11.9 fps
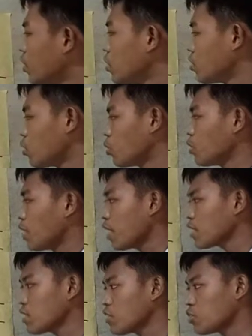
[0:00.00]
So
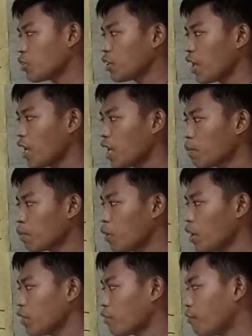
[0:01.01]
next is
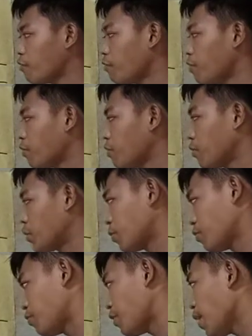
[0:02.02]

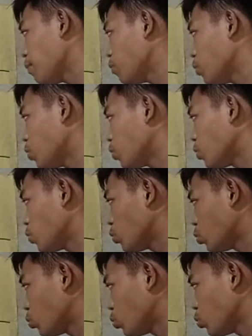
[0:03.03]

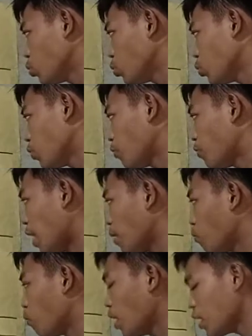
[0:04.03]

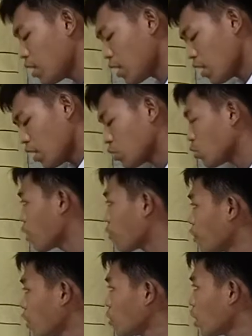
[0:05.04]
38.5251. So if
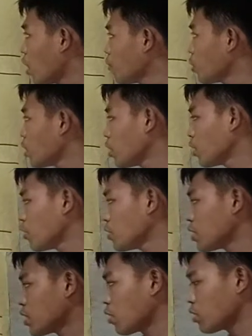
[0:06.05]
round off to the
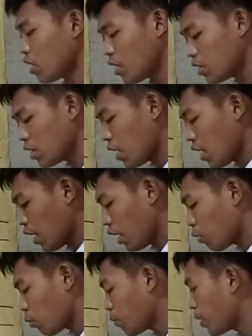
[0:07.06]
nearest thousands,
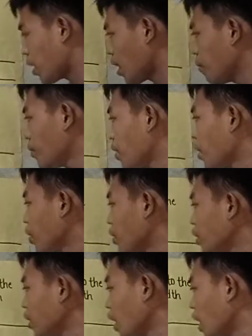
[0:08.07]
it will become
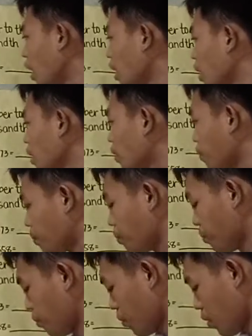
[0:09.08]

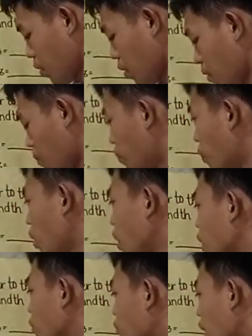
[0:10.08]

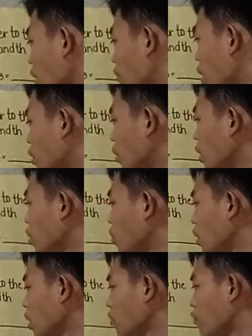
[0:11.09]

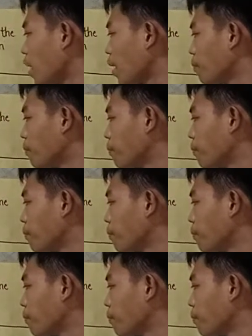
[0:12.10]
38.525.